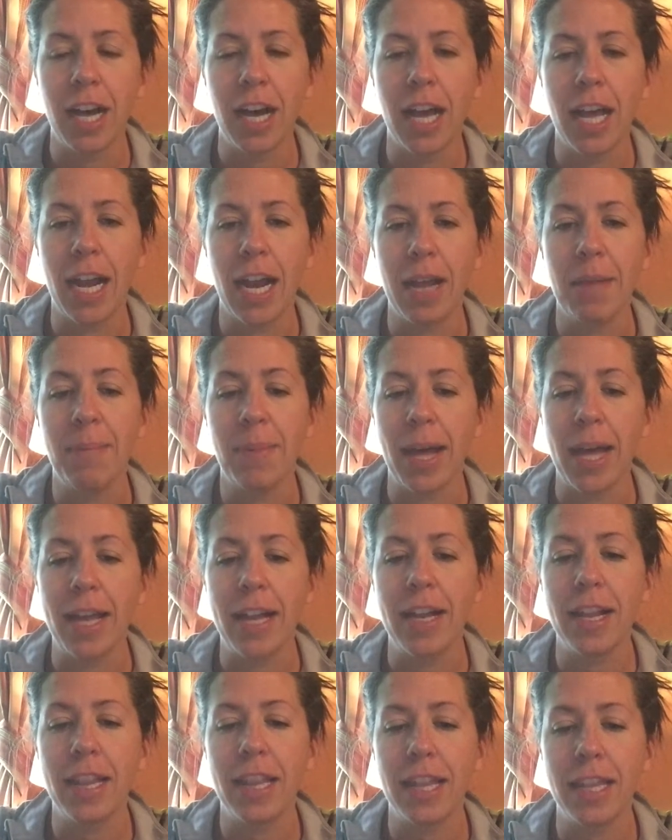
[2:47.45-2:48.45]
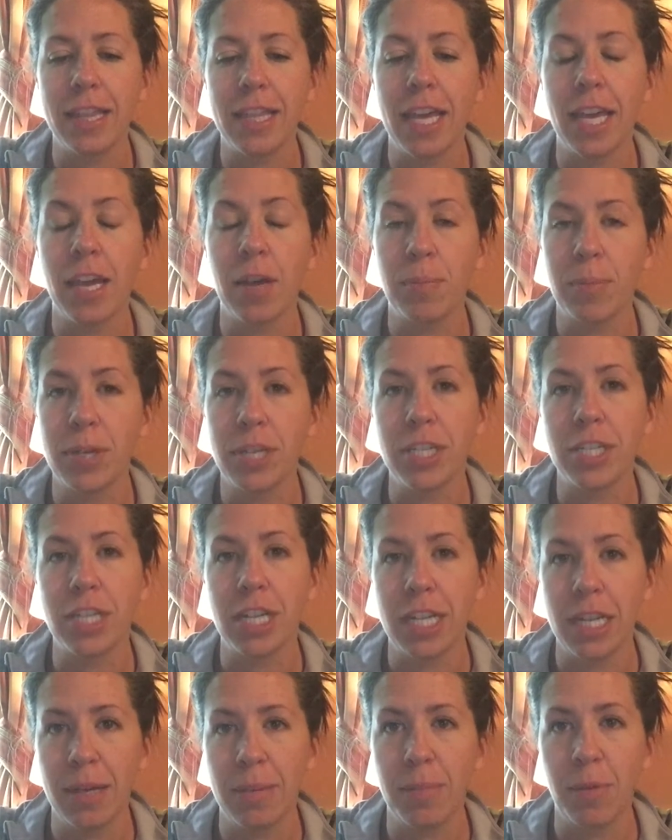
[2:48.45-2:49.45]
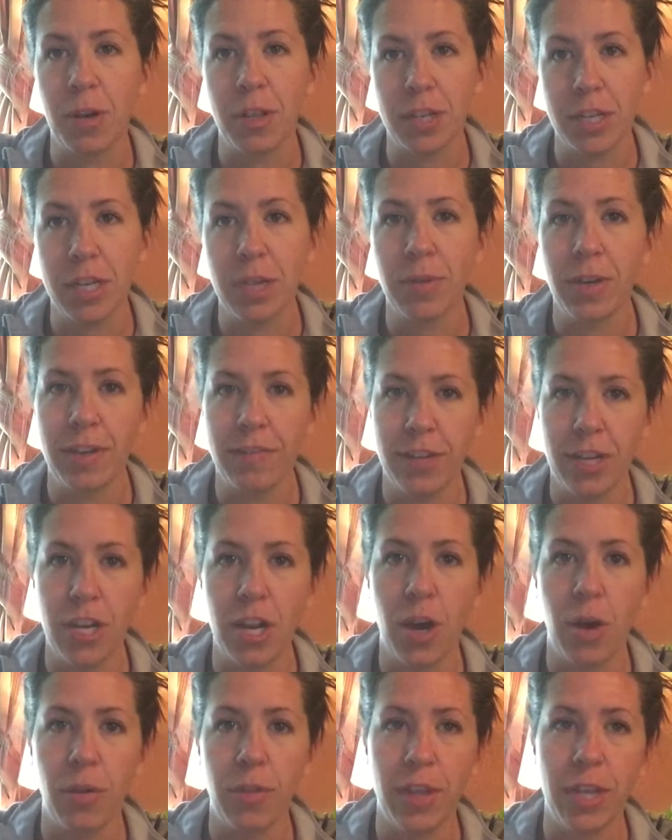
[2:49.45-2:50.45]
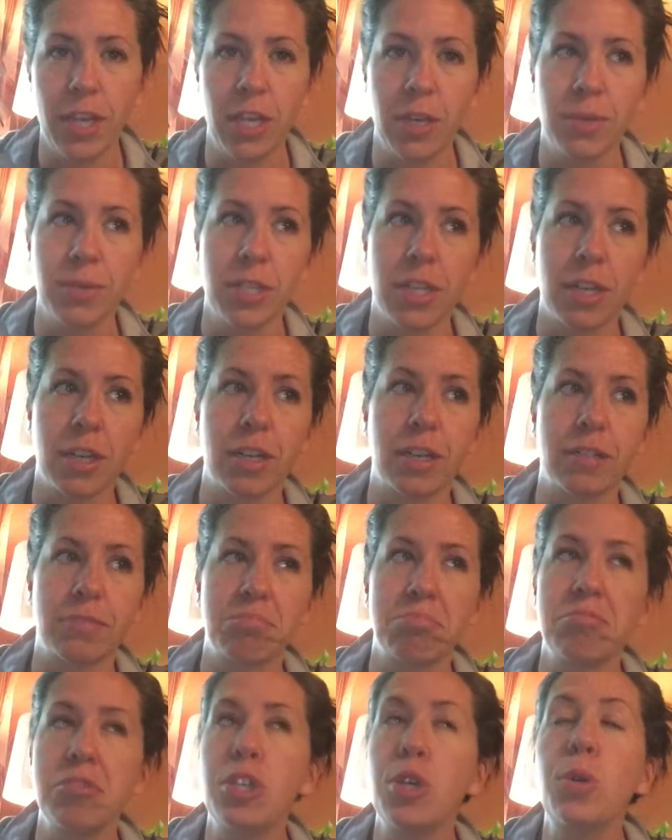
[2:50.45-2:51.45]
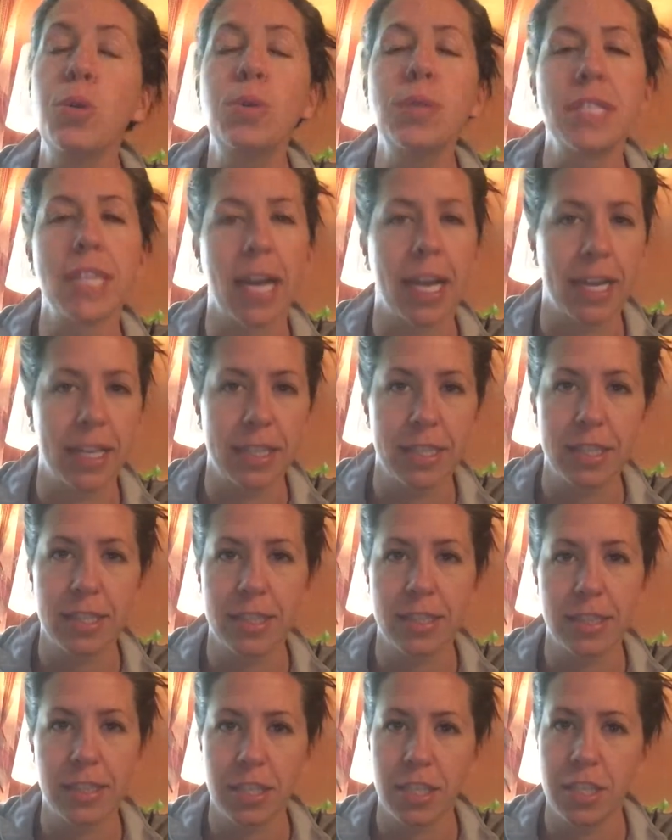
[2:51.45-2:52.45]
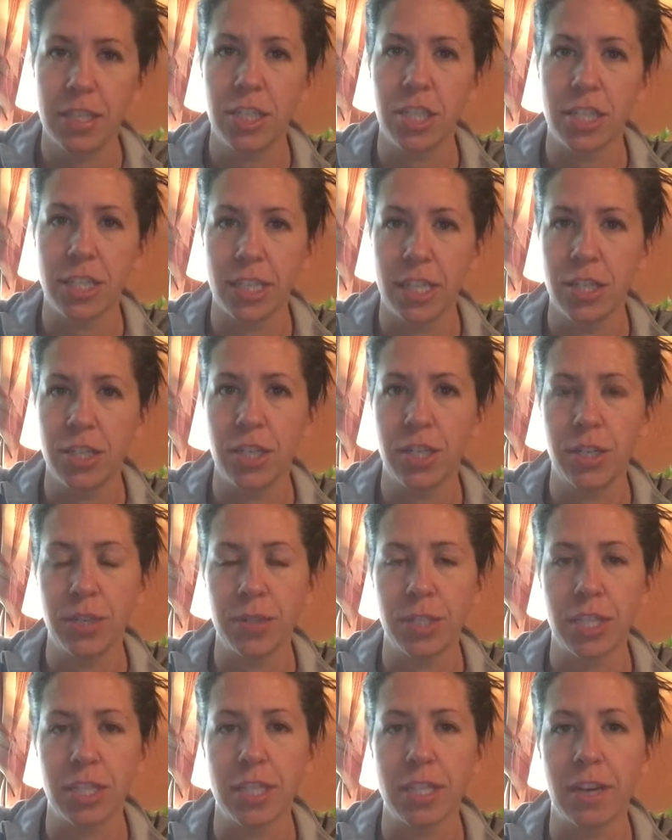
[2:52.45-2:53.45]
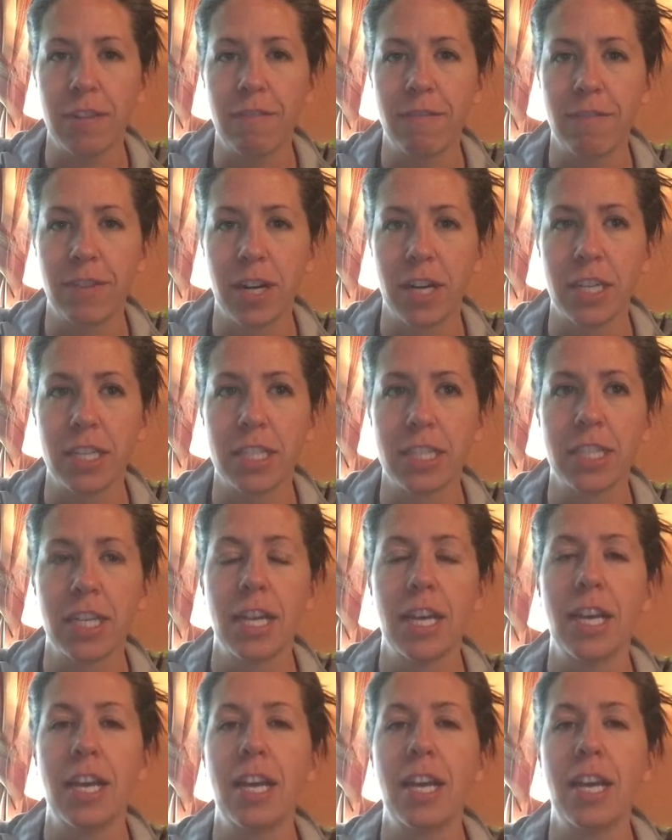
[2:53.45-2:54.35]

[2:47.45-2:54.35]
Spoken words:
And I bet that they appreciate it more than you even know, that you took 2 seconds to just introduce yourself first.